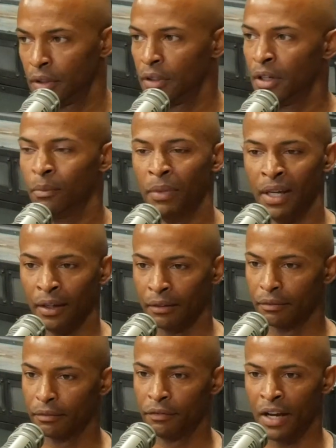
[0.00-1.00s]
Come back
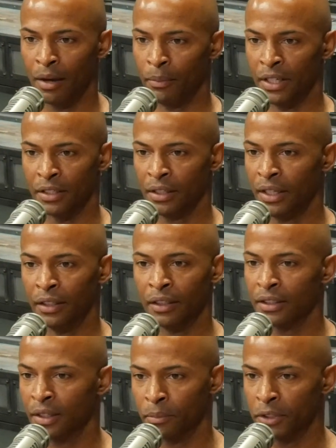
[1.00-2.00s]
5 minutes later
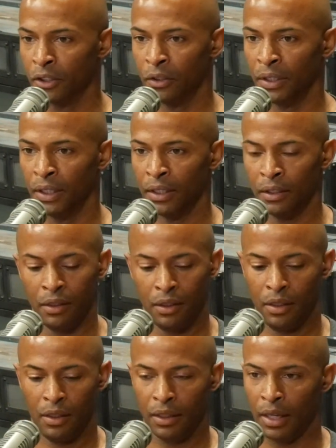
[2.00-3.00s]
because I'm still there.
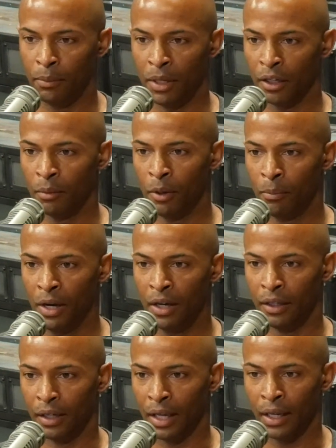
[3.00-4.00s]
Can't make up my
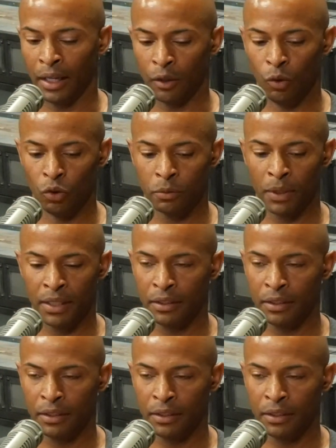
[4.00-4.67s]
mind. I like Old Spice